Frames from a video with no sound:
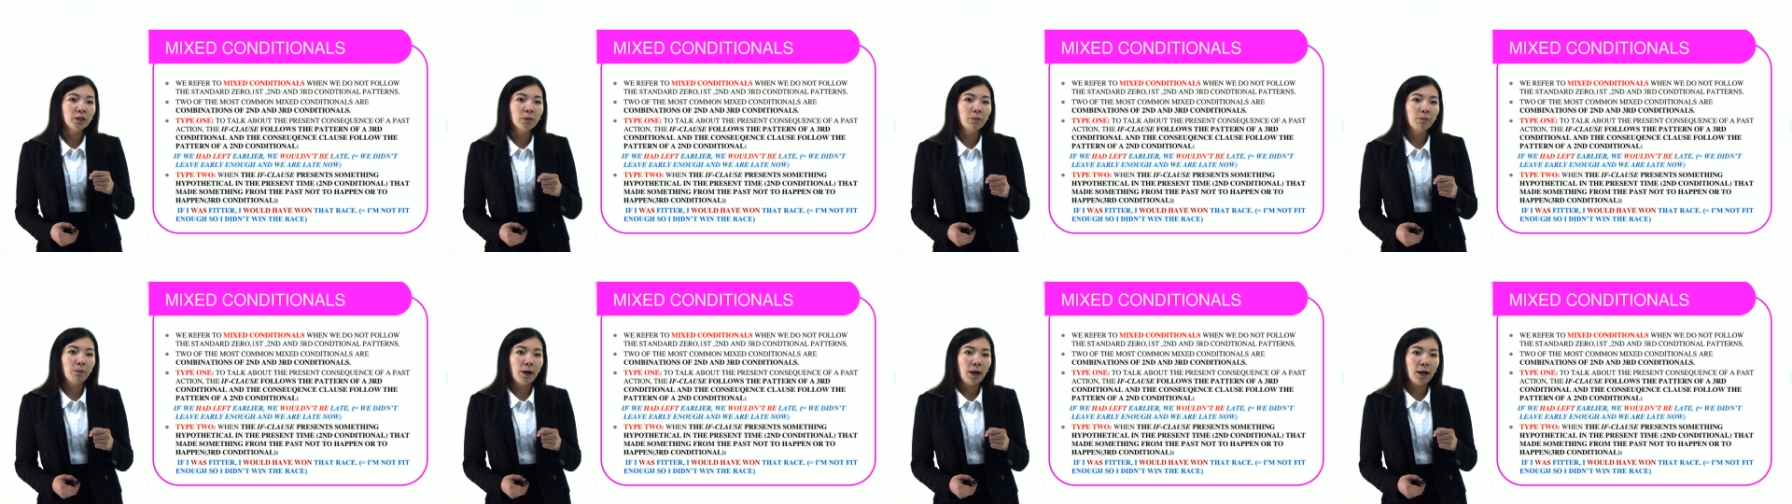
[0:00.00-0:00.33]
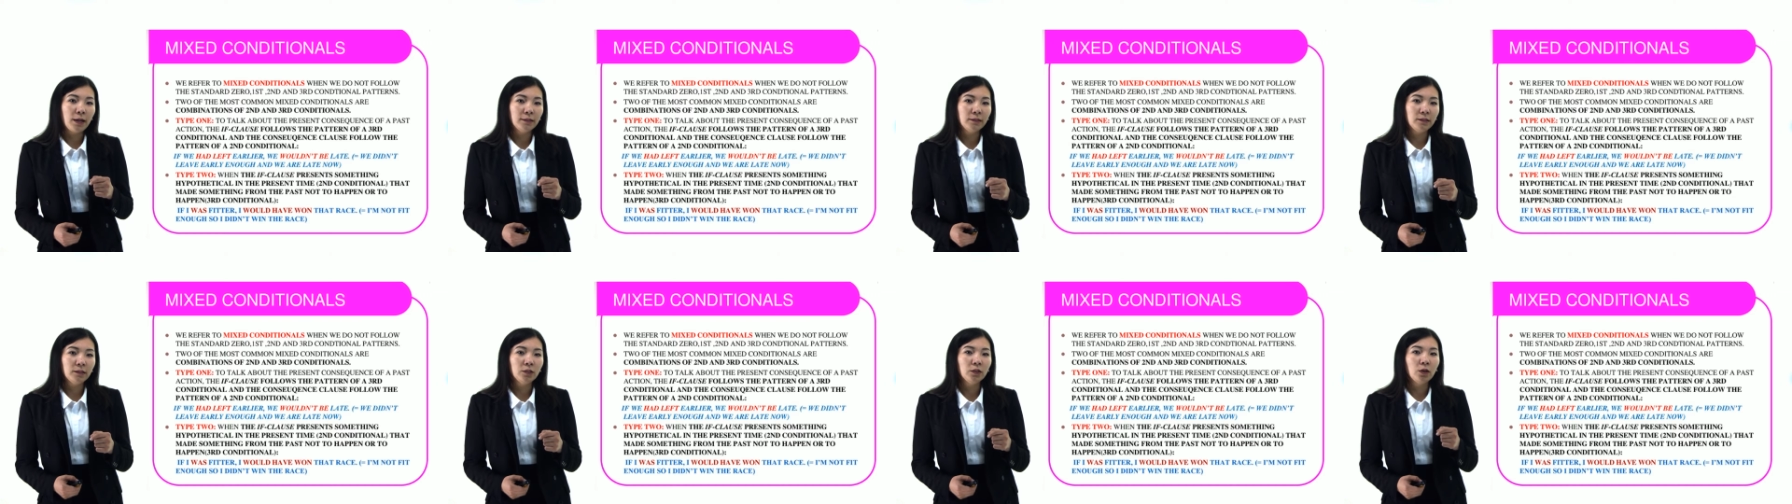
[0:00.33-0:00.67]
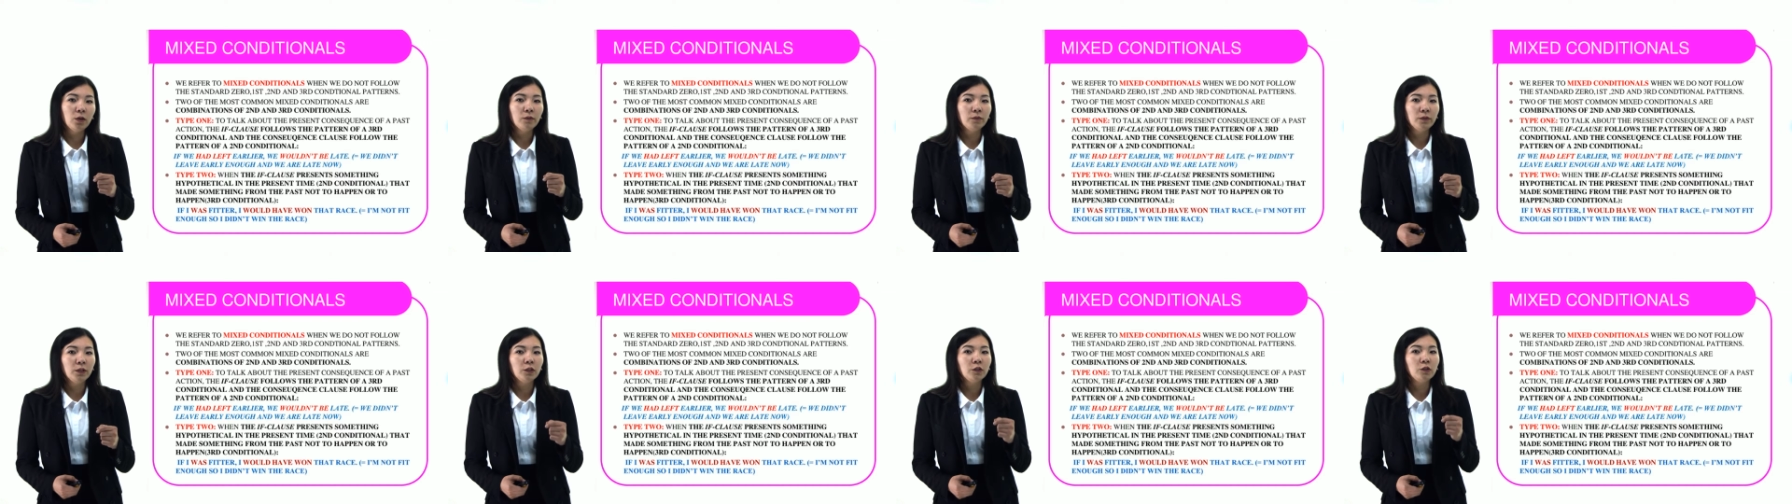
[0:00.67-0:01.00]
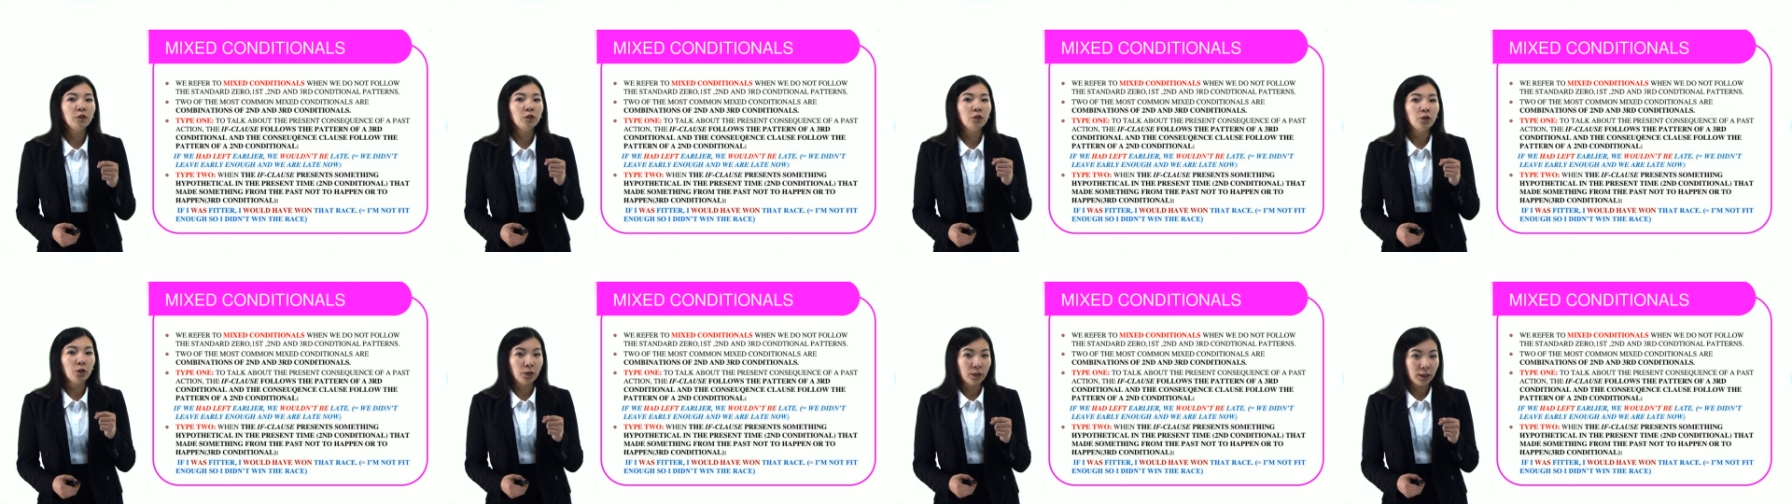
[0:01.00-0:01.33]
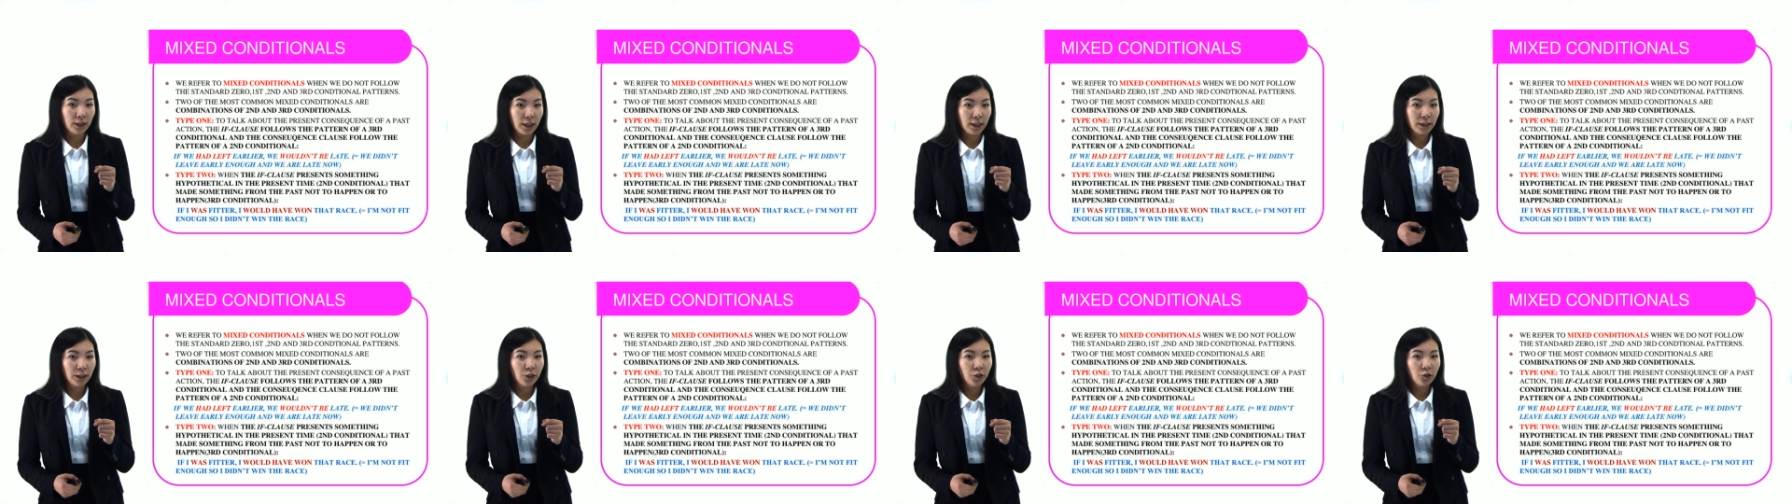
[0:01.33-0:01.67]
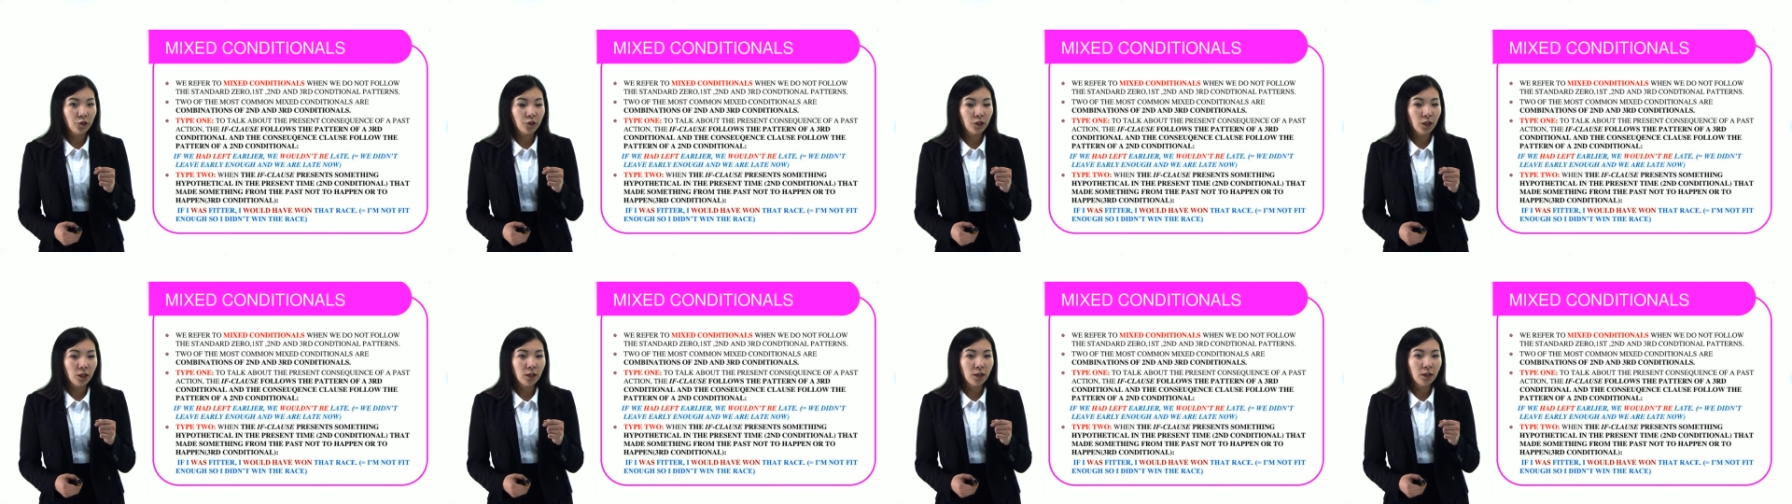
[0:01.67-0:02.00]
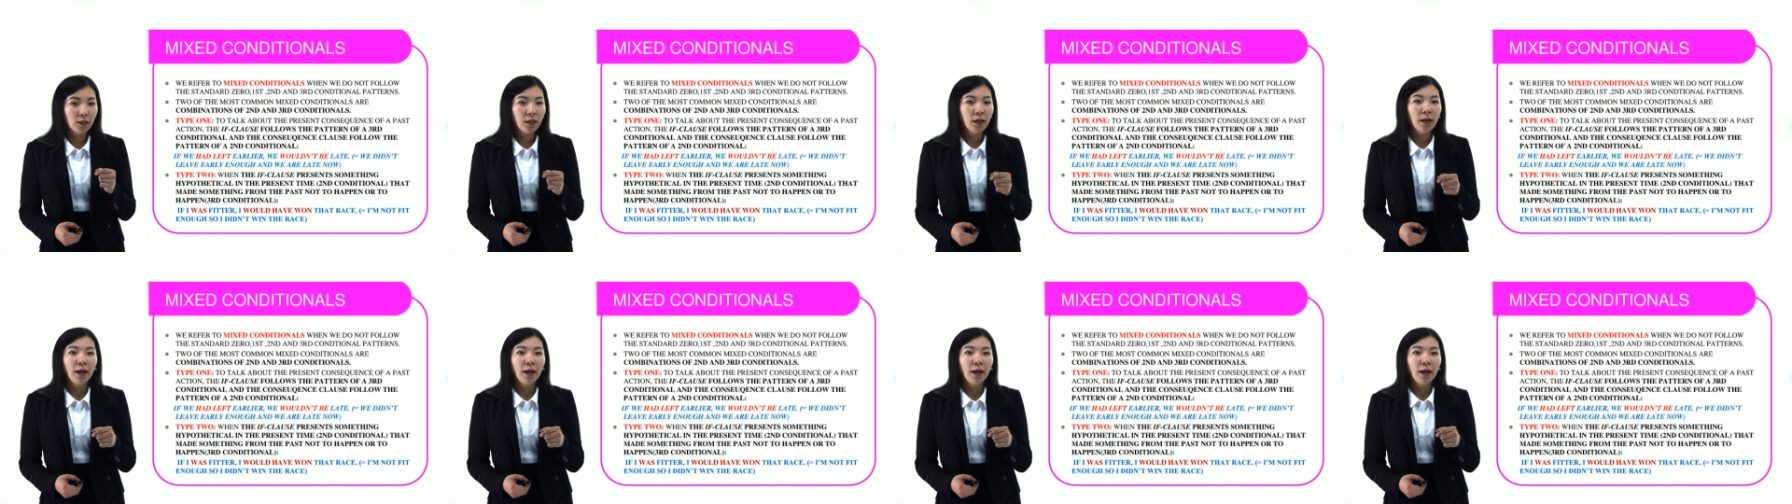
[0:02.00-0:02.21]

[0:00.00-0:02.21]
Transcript: pattern of the third conditional,